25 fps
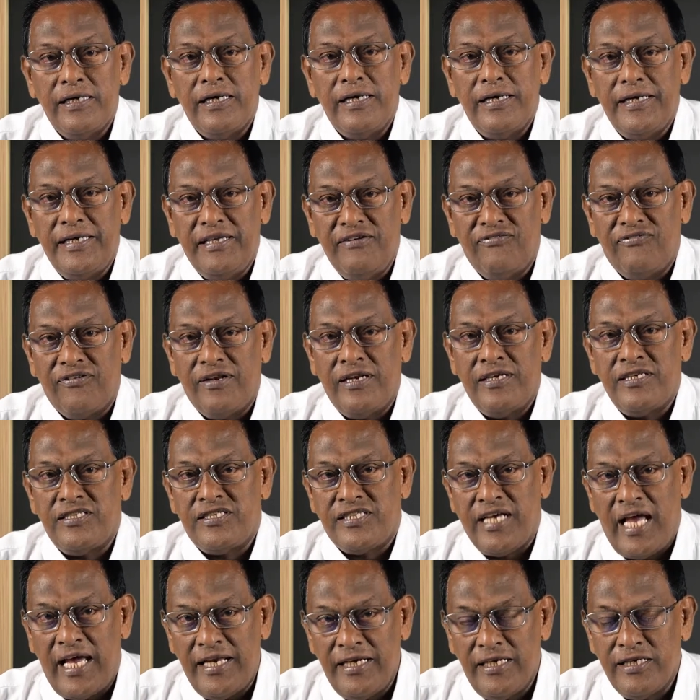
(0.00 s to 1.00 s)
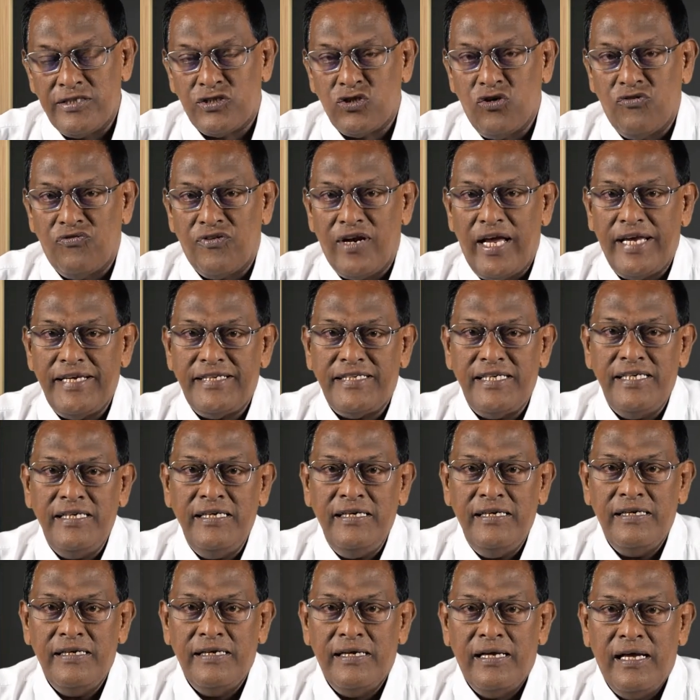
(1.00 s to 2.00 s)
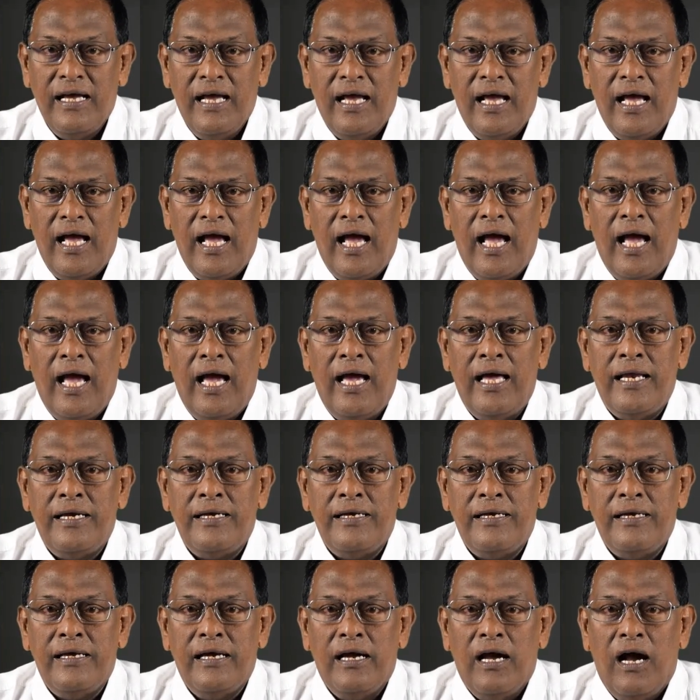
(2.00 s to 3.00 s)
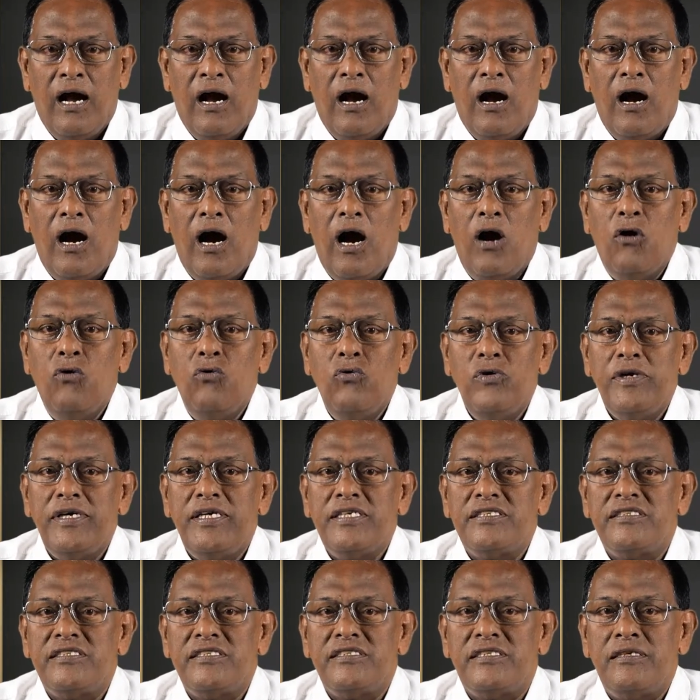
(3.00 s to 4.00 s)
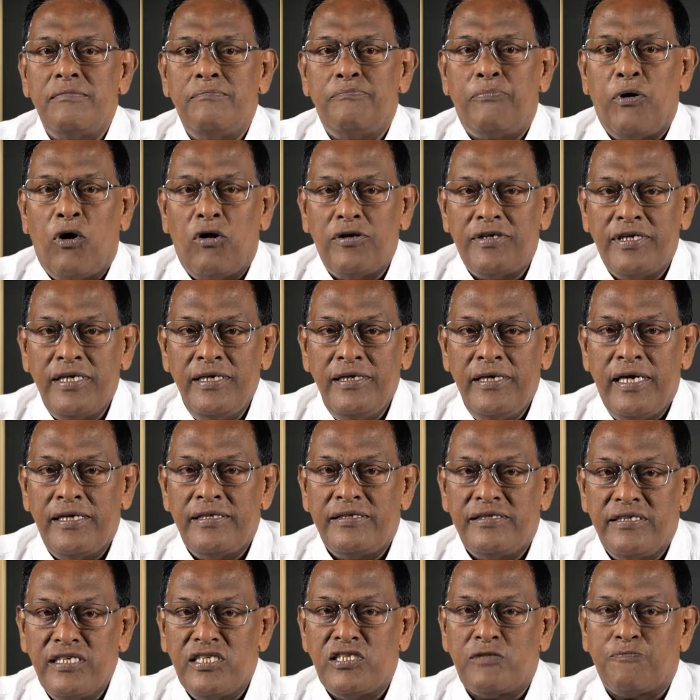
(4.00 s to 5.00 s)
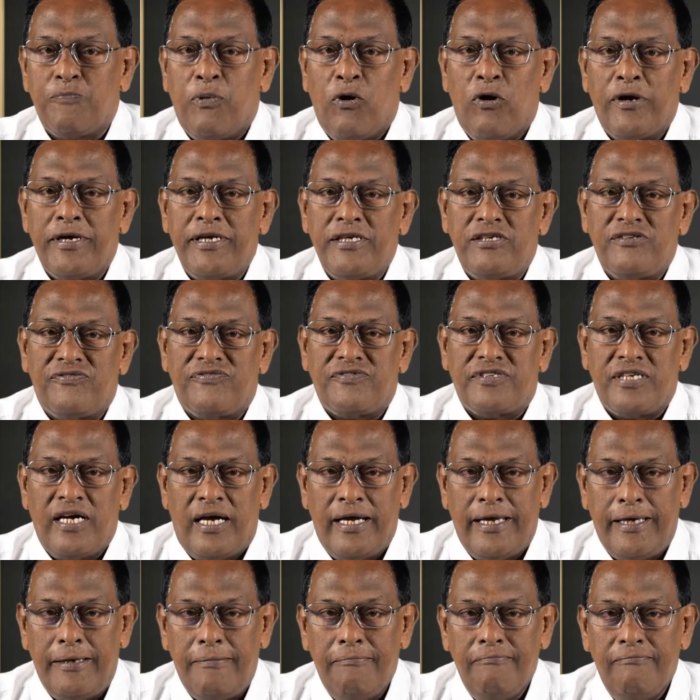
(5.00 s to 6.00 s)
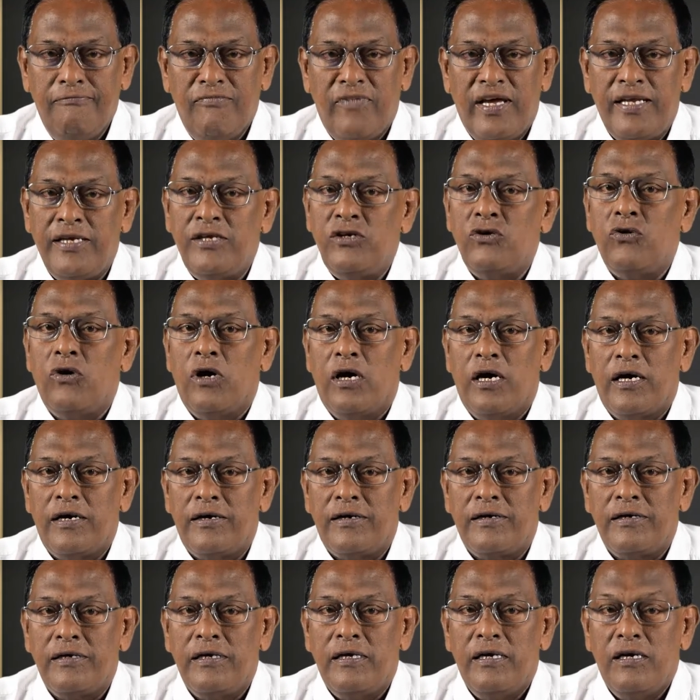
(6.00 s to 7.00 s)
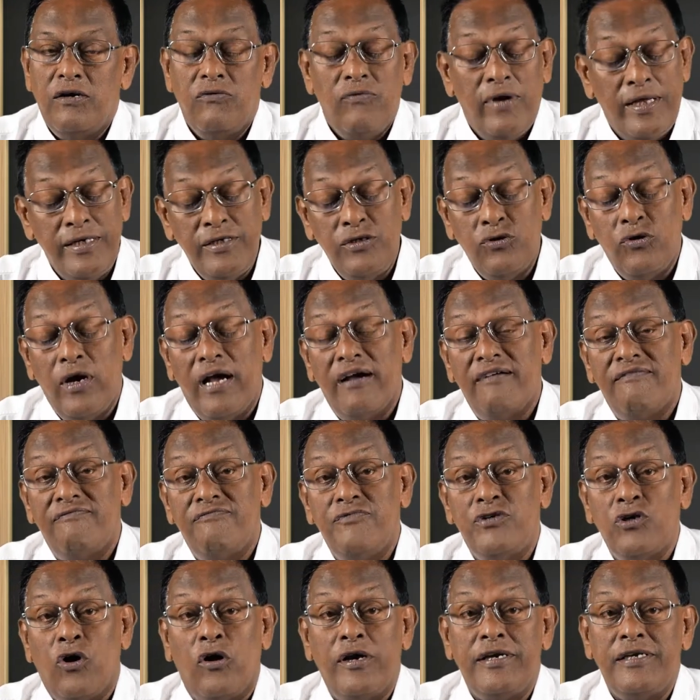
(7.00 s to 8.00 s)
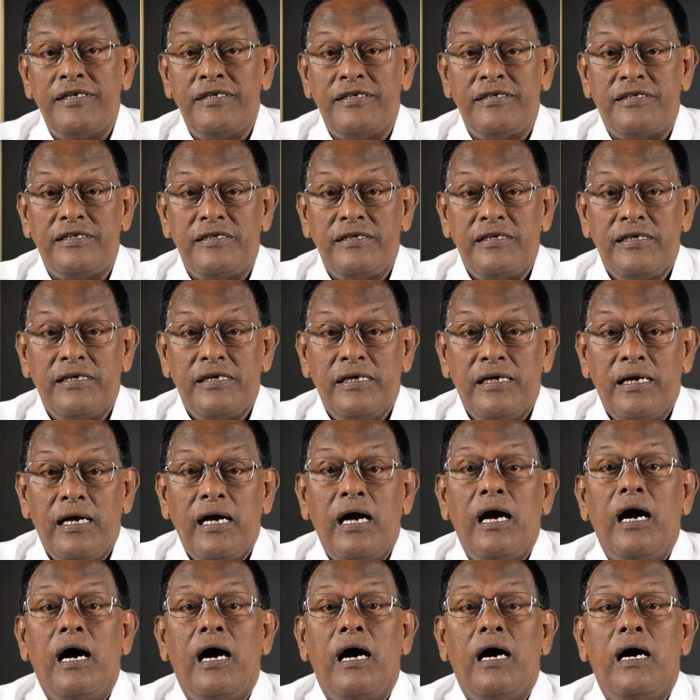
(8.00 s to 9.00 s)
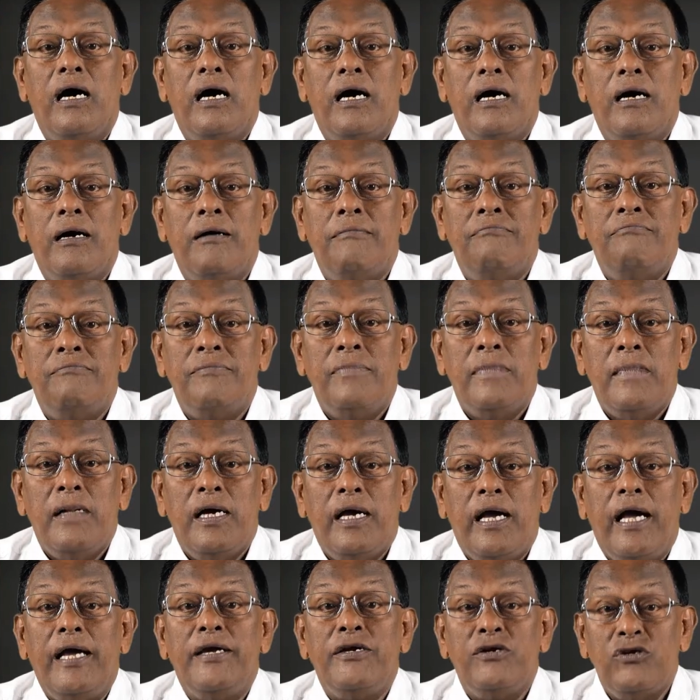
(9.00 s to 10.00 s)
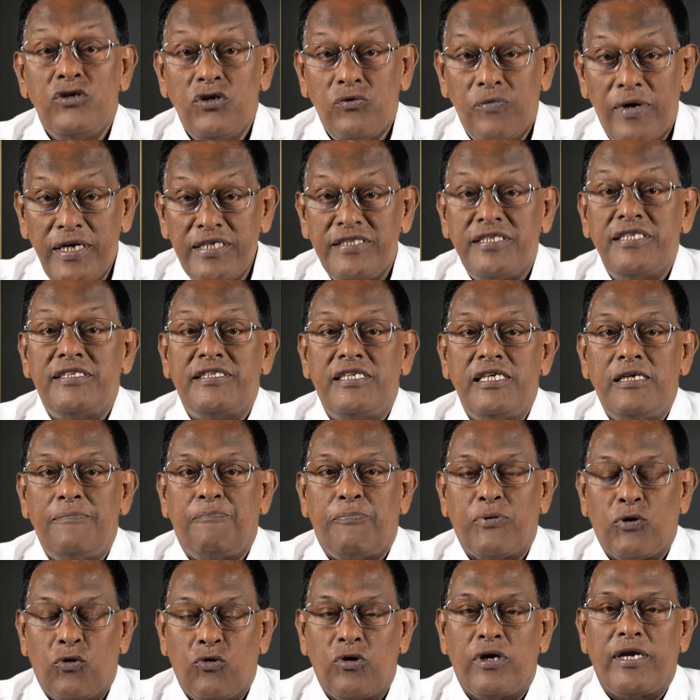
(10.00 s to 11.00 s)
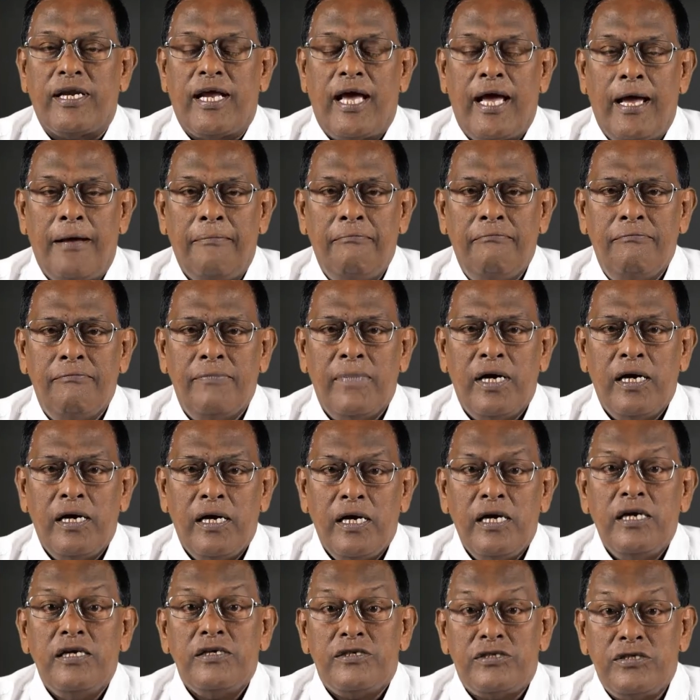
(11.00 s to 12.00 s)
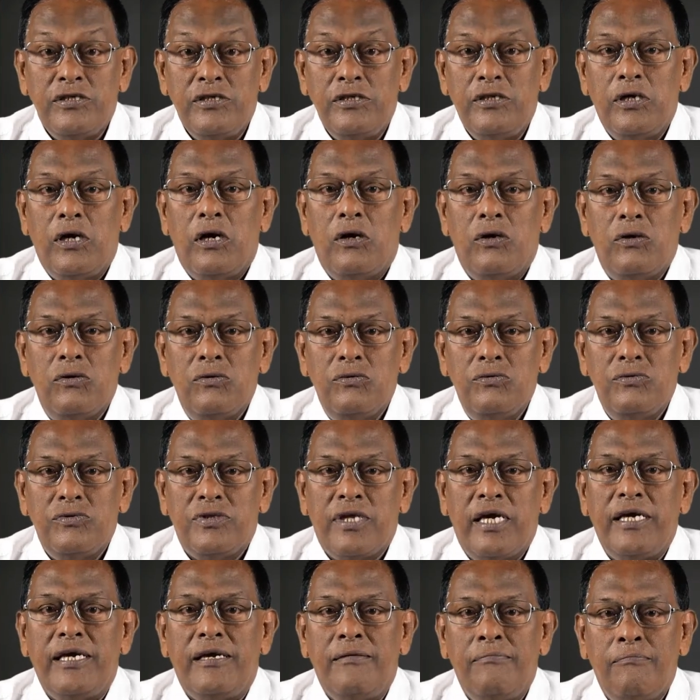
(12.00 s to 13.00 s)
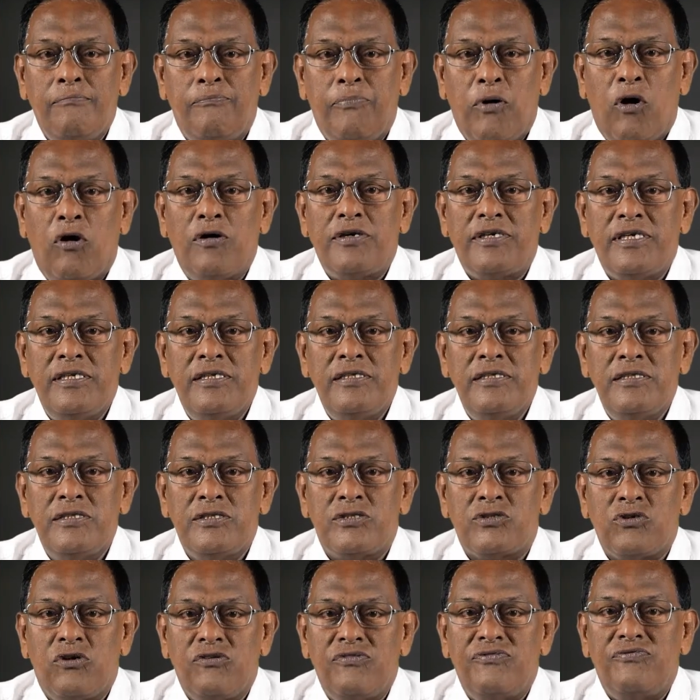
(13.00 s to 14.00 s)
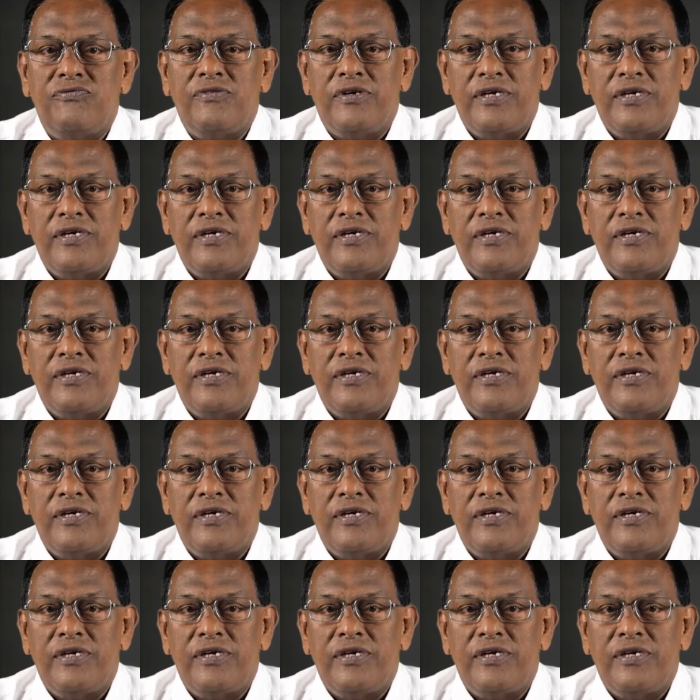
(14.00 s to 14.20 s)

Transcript: different genres of writing, and how is it important at this point of time when you have joined a university program to know the importance of